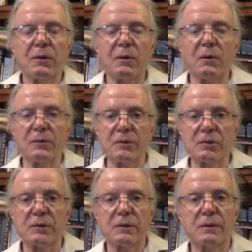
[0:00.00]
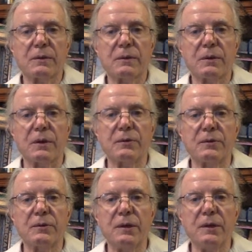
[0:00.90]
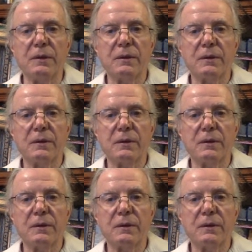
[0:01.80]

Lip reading: Hold this on your knee,